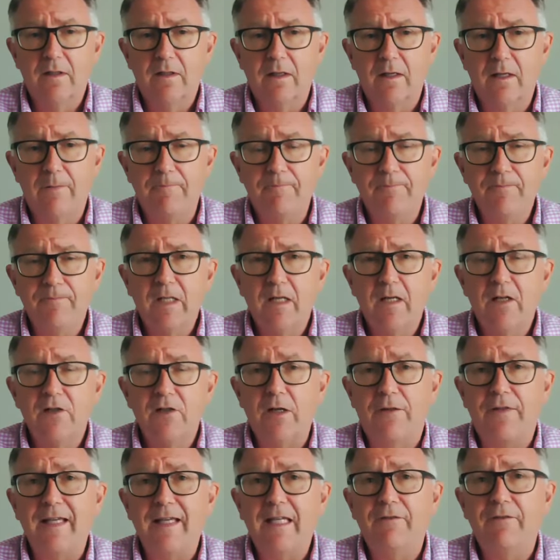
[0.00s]

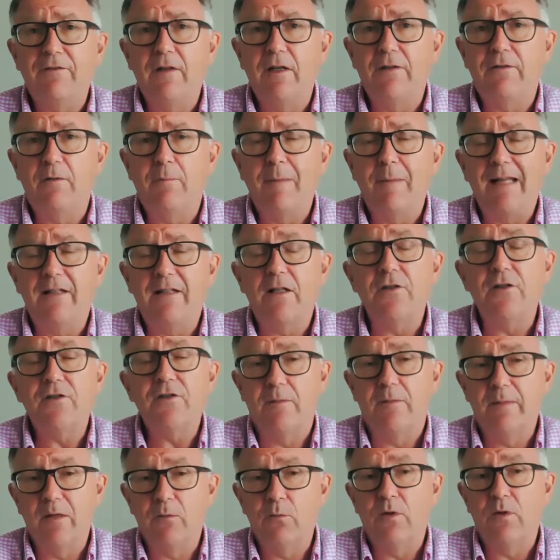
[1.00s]
So I think if a man does
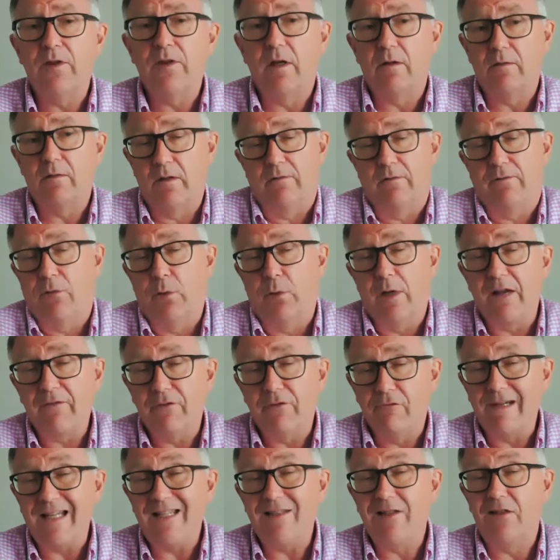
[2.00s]
come in with, for
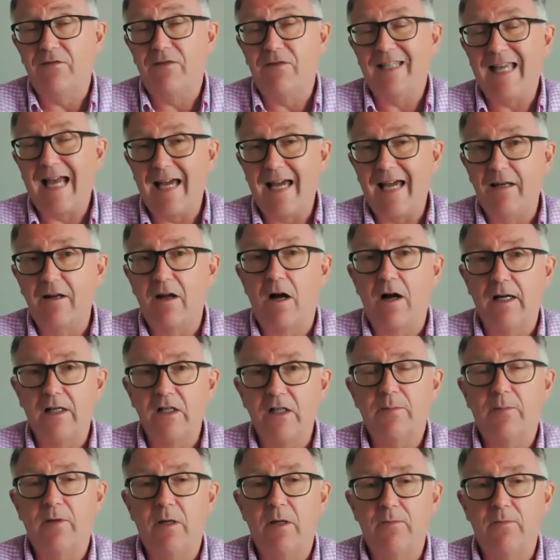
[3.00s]
whatever reason, if he's had a high
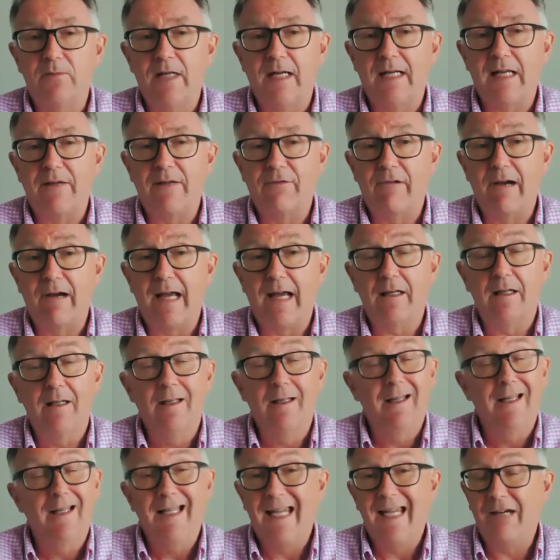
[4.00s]
sperm DNA frag,
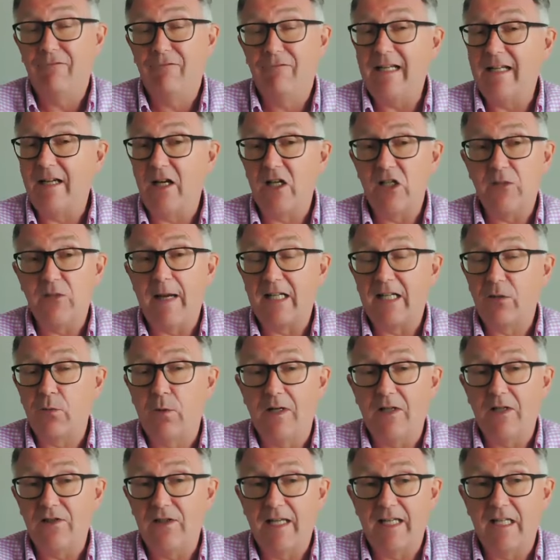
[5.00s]
it really goes back to
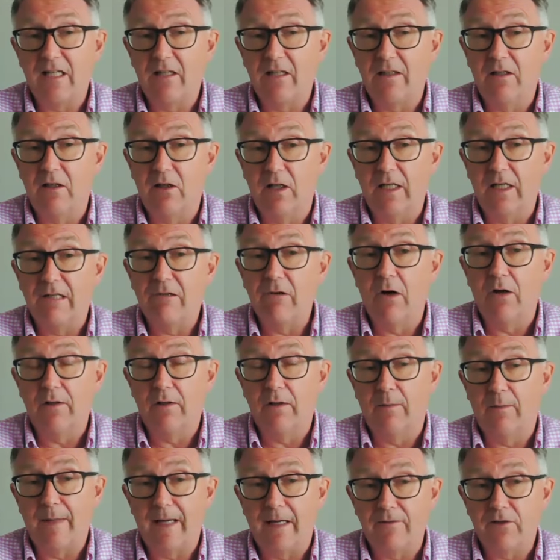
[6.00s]
what I said earlier
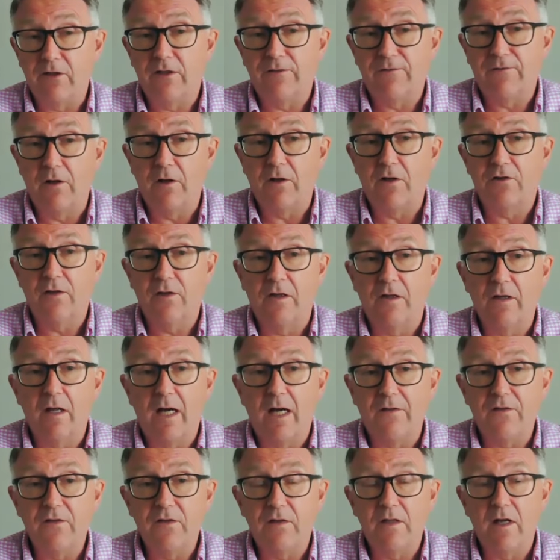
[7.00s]
on about just focus on
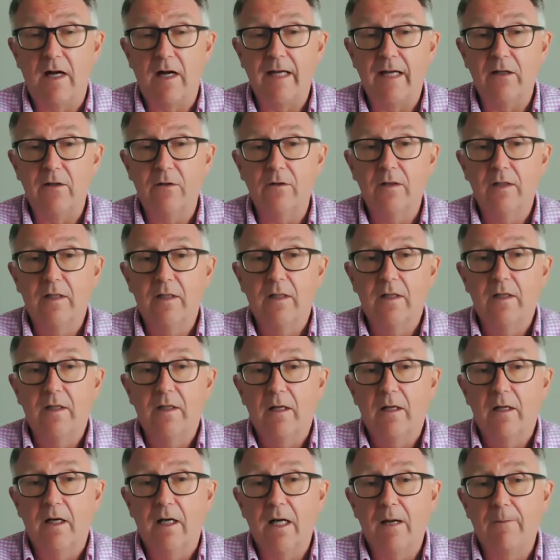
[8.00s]
lifestyle.
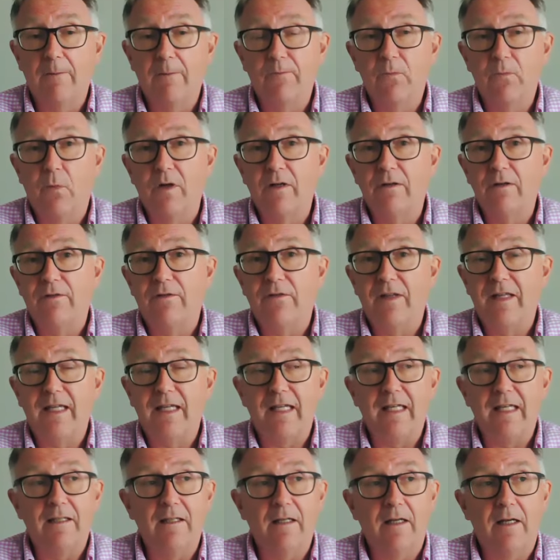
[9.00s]
One of
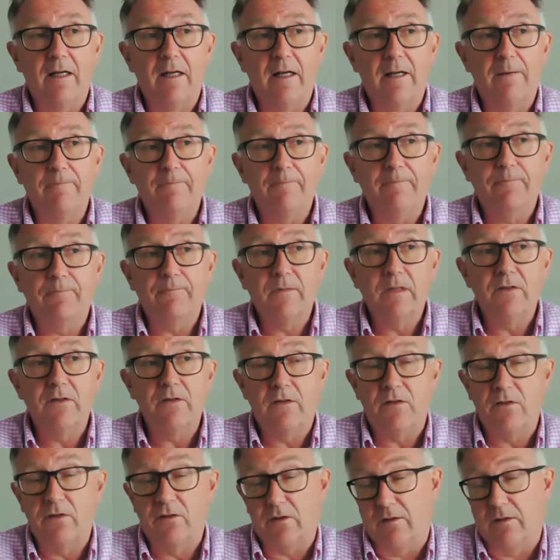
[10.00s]

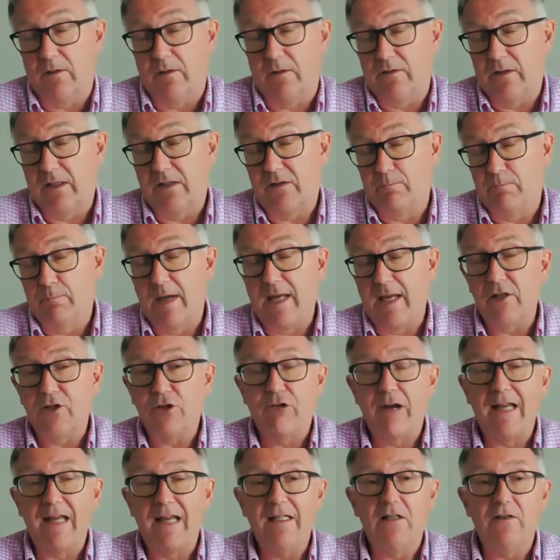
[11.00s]
this
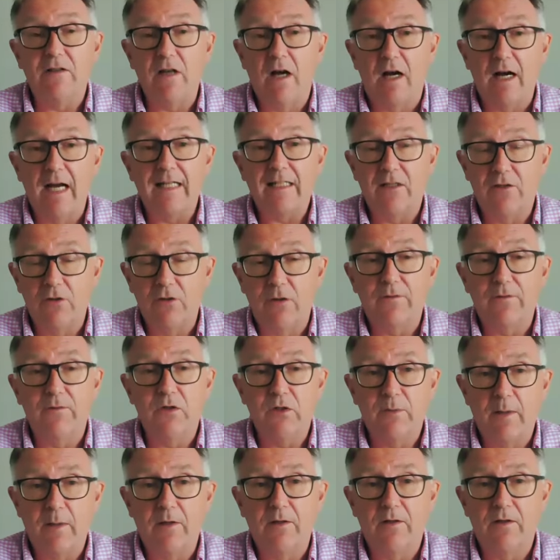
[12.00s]
Mediterranean diet is often
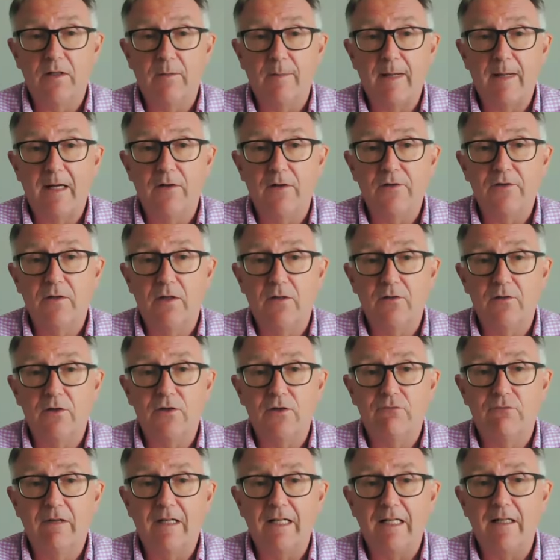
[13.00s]
spoken about. So
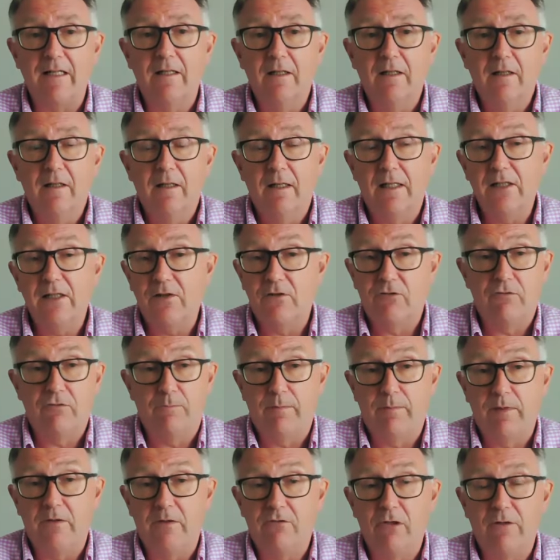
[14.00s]
just really, this
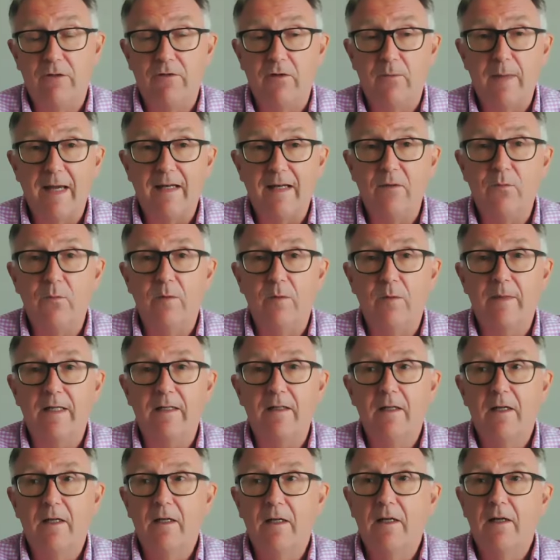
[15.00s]
should be true for men and
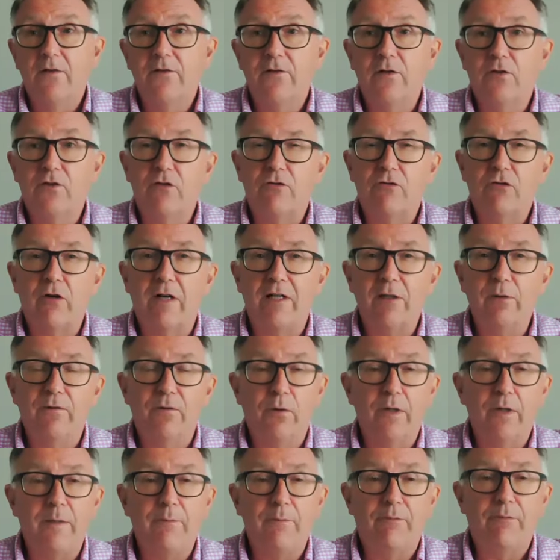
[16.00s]
women. So just trying to
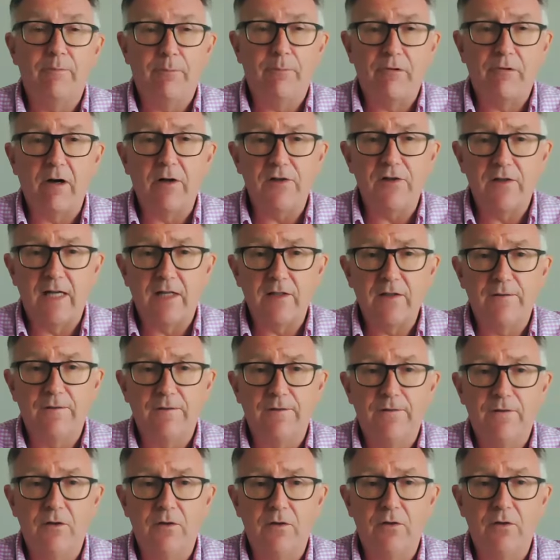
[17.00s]
avoid processed
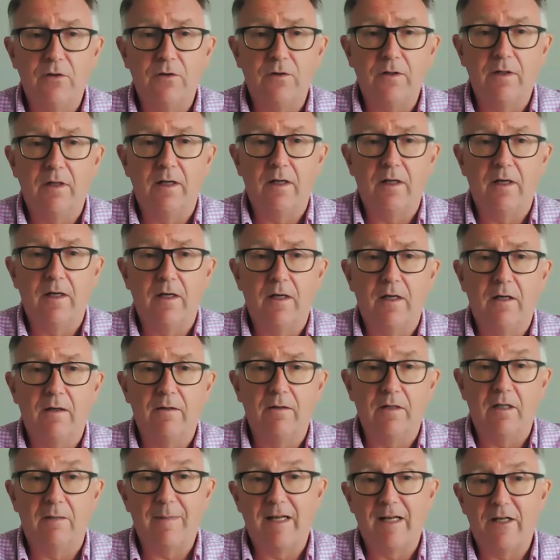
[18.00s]
food,
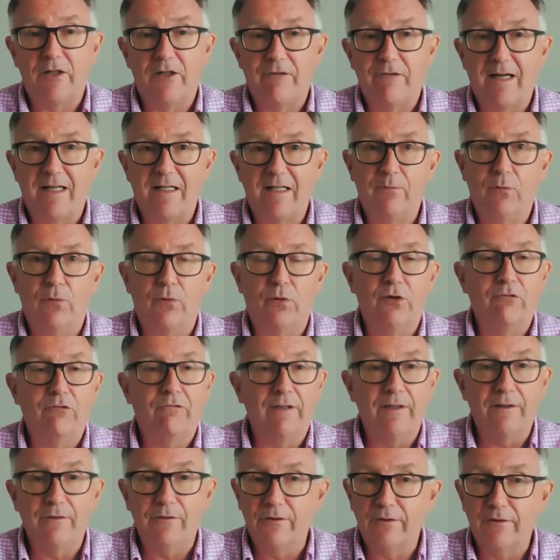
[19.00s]
the Mediterranean, more
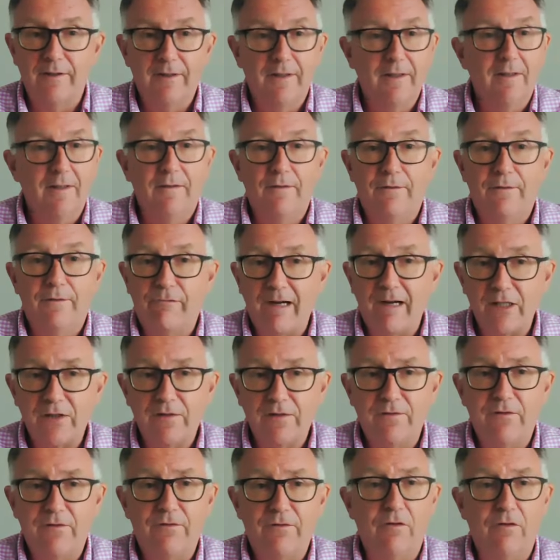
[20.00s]
grilled,
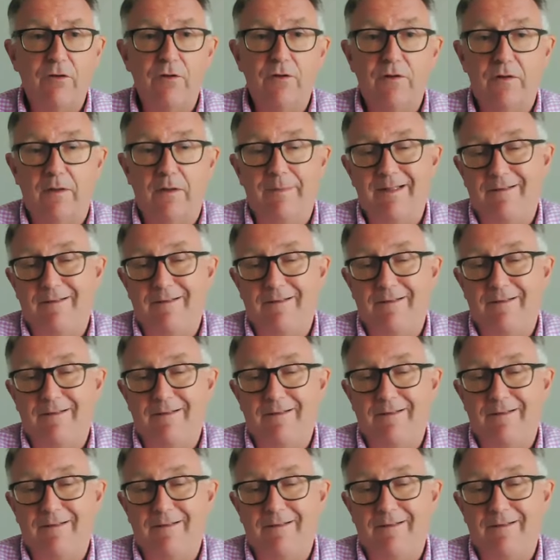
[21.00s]
fresh food. I